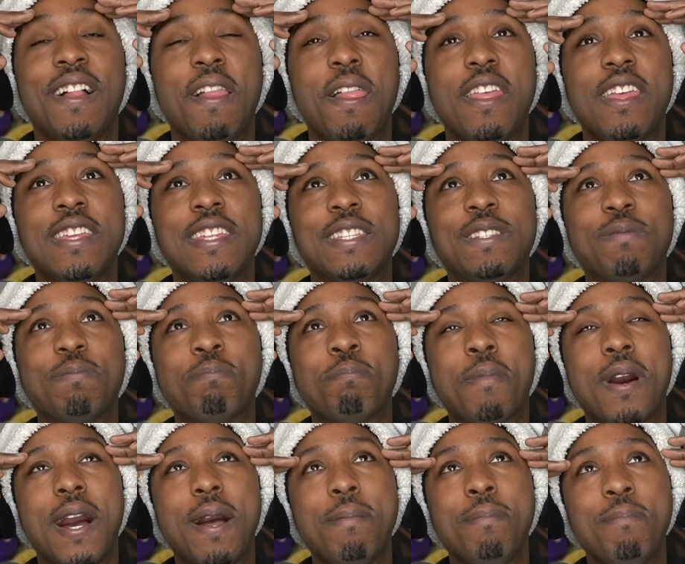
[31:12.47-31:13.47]
Is
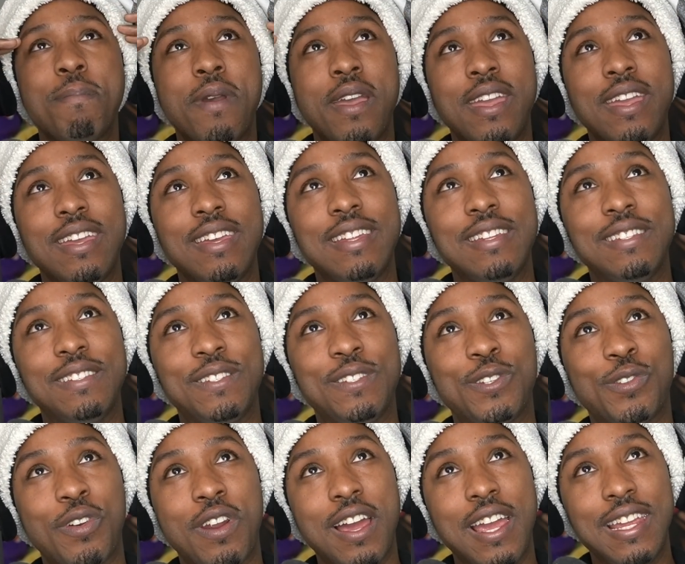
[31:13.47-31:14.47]
my man
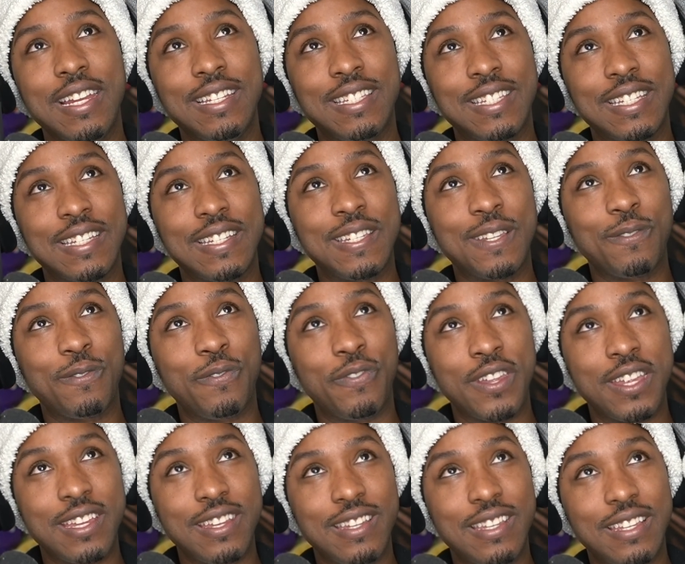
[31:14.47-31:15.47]
trying to
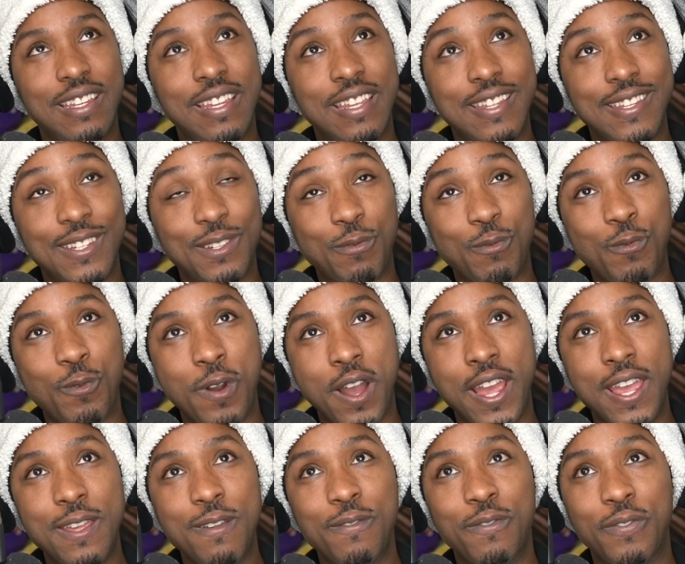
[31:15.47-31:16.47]
defend his
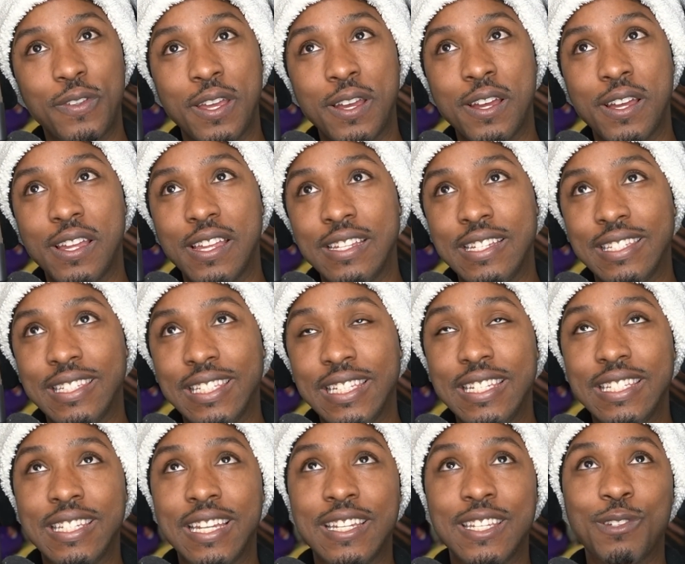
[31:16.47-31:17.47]
wife? He
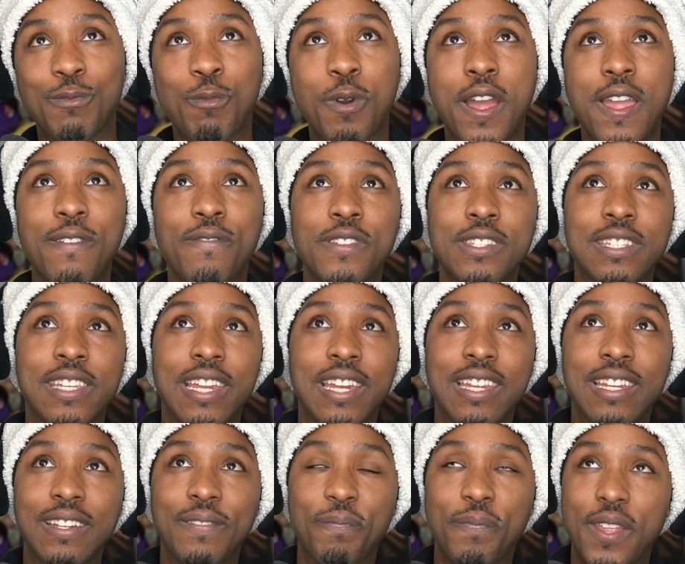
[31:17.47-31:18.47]
sees that his wife is
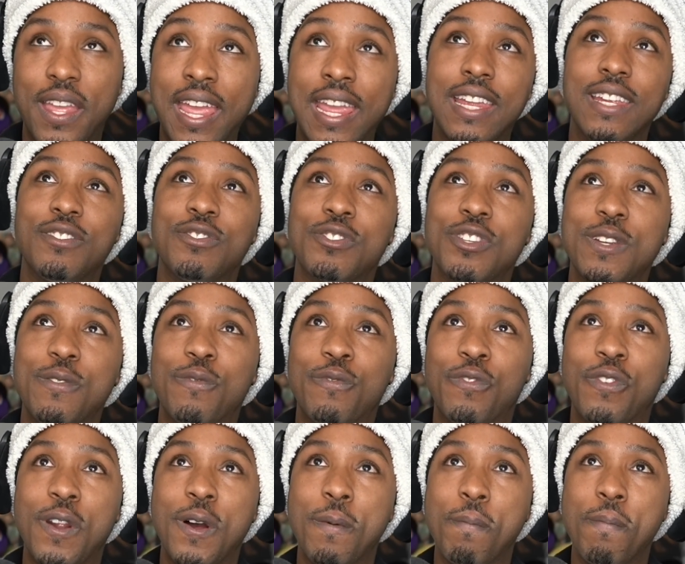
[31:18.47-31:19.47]
getting hatred
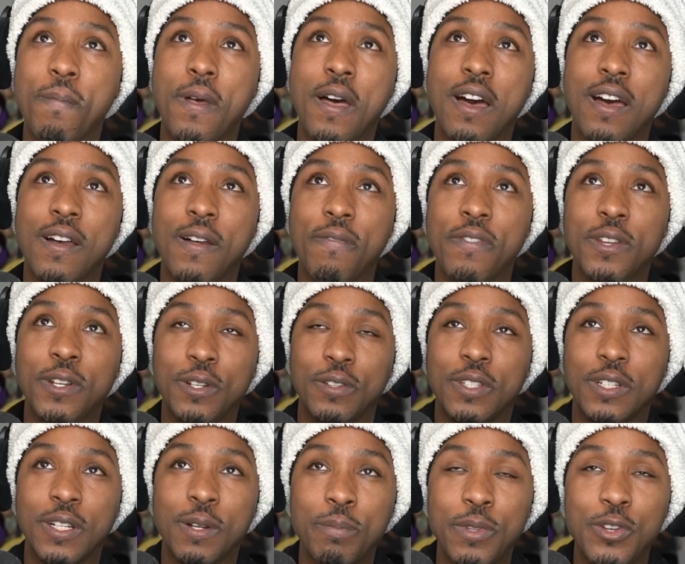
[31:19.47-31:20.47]
from
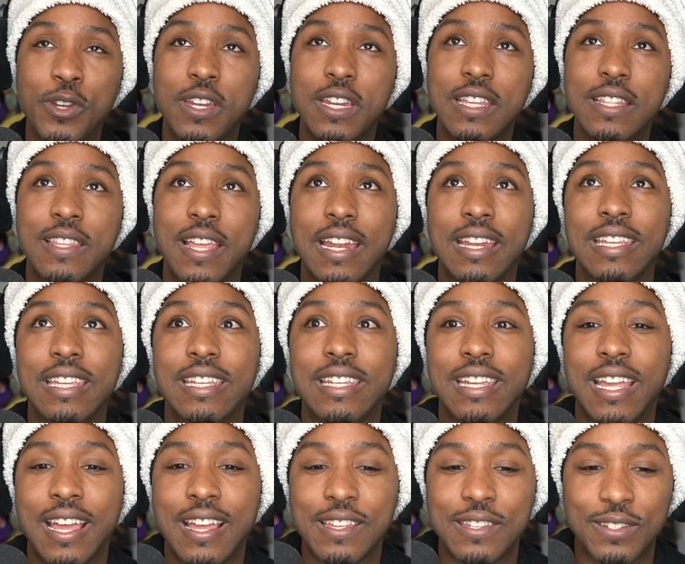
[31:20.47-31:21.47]
the community that
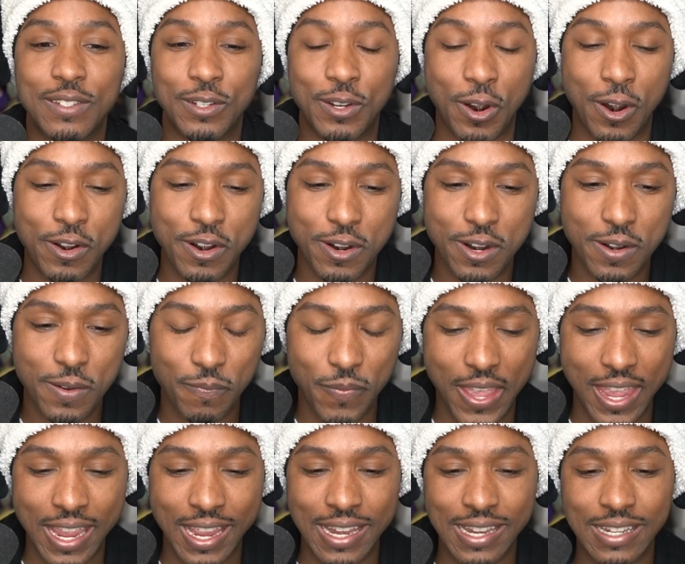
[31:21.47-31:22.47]
he has garnered,
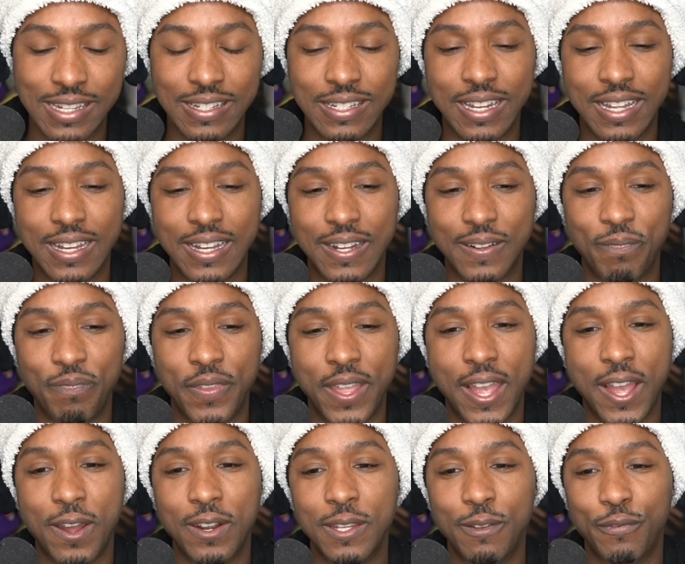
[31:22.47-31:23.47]
and
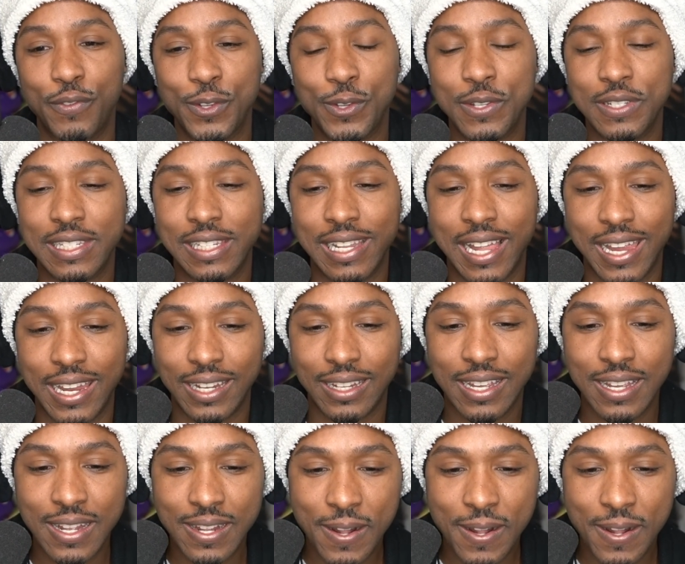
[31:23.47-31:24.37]
now he feels like